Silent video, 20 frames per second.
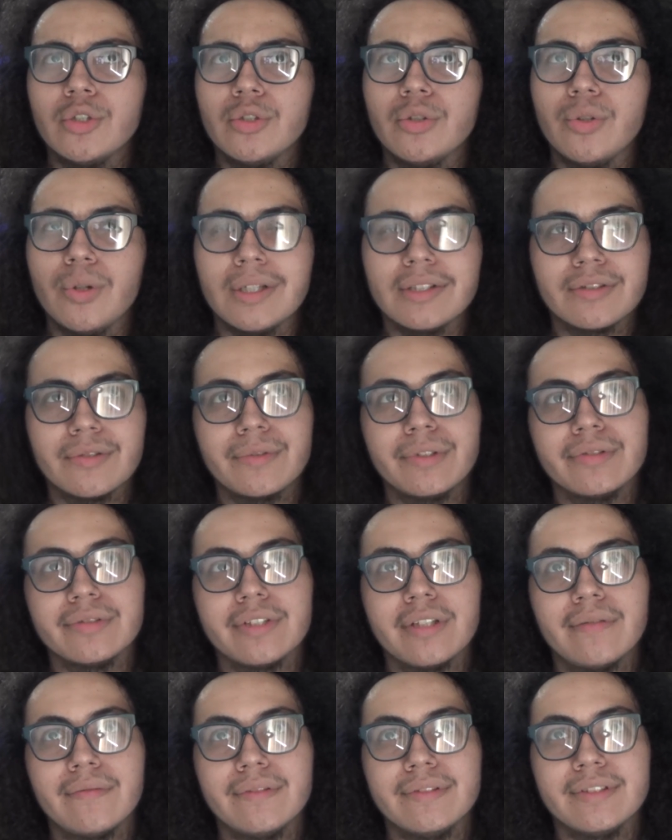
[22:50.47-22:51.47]
Well, that's a real
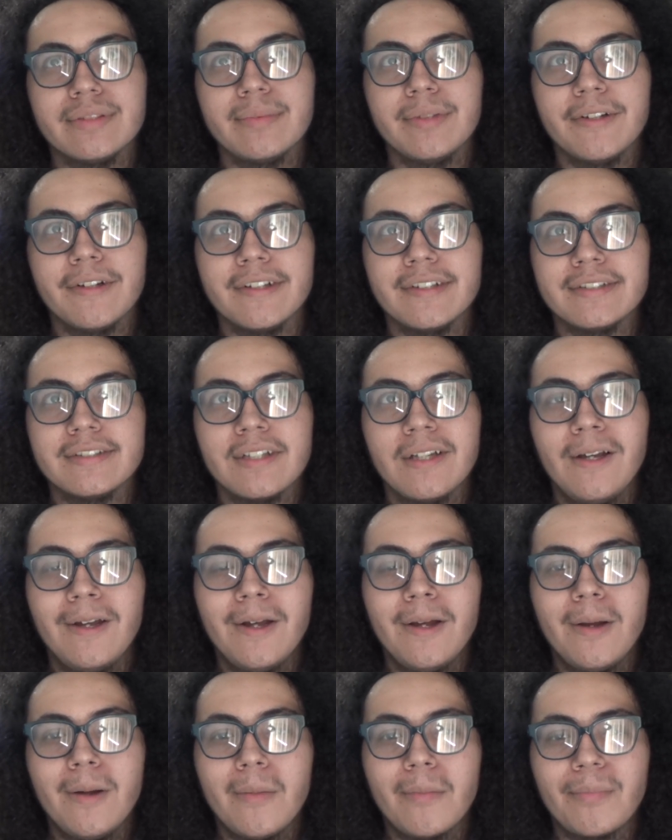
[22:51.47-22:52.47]
tough one, to be honest.
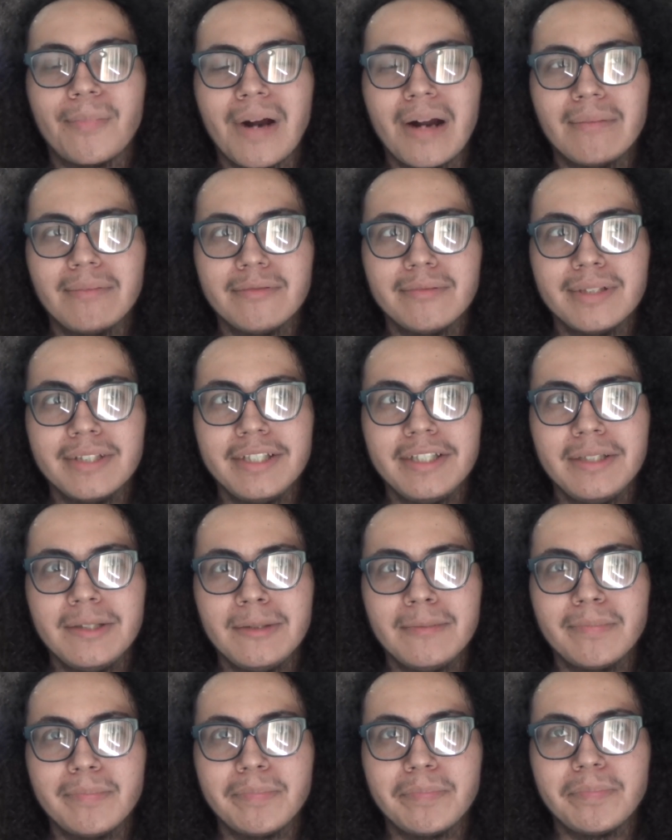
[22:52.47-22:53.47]

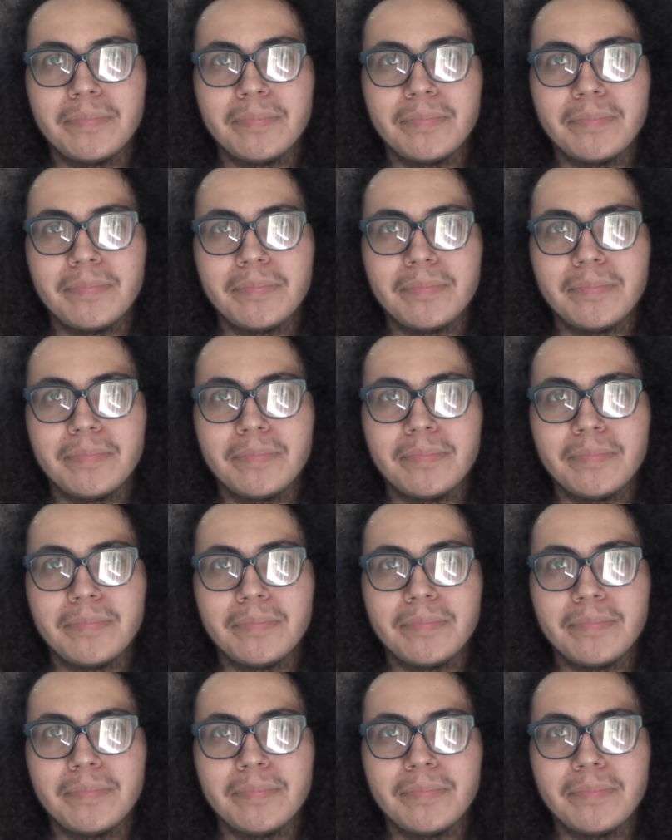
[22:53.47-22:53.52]
Probably...